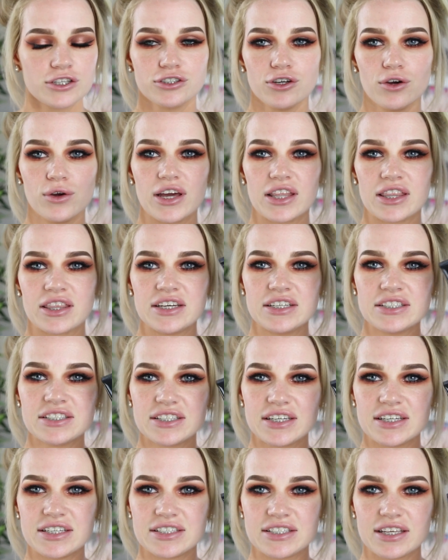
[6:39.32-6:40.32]
So
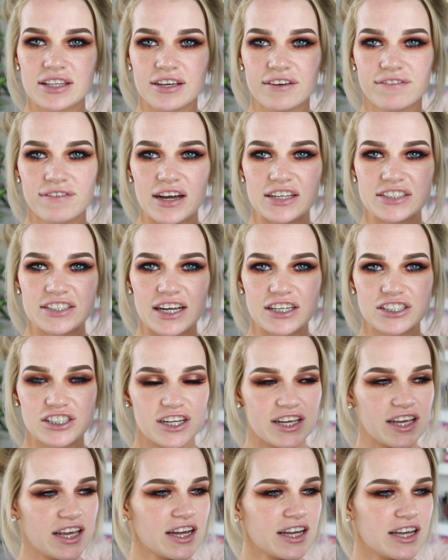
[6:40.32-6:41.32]
this is the
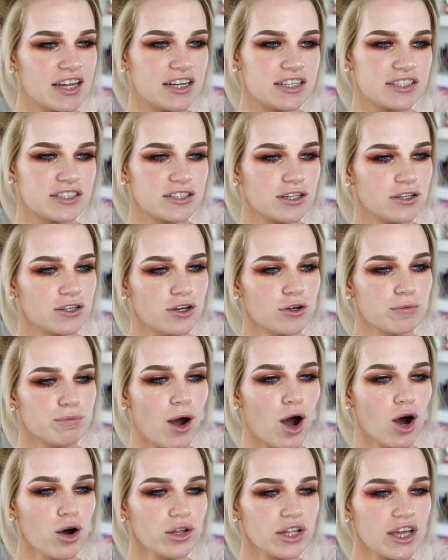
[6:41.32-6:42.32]
foundation here. It is the
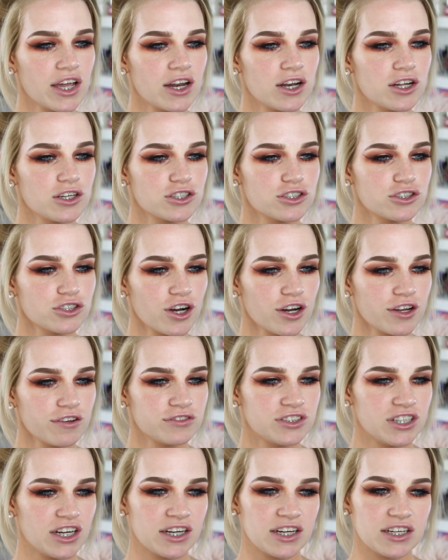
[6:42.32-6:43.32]
Napoleon Stroke
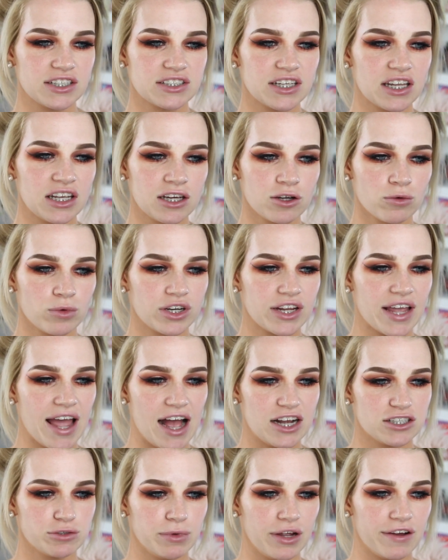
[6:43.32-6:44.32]
of Genius Liquid
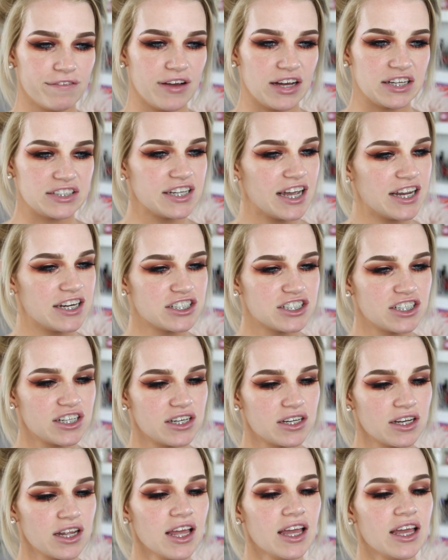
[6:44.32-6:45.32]
Cashmere
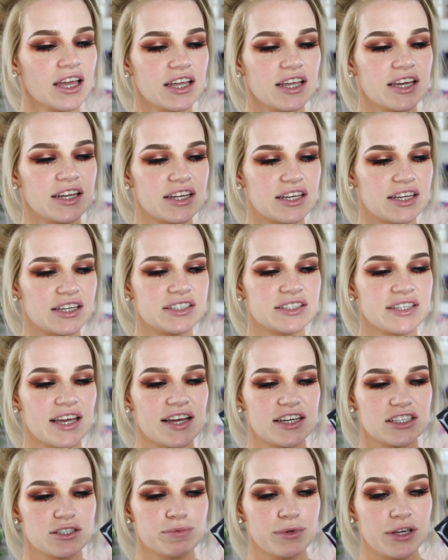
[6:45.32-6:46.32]
Foundation. It is
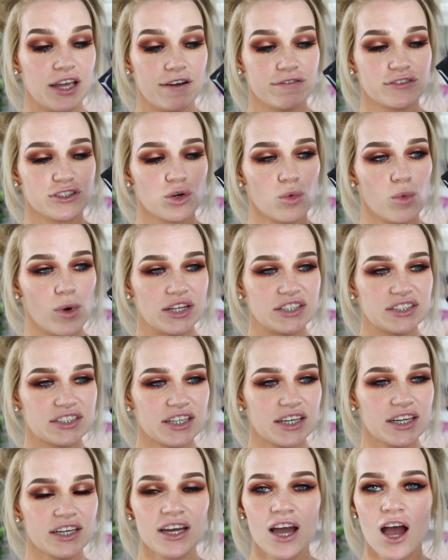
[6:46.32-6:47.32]
SPF
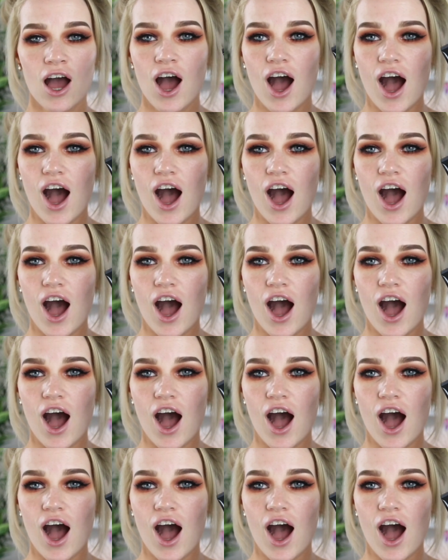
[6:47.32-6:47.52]
20.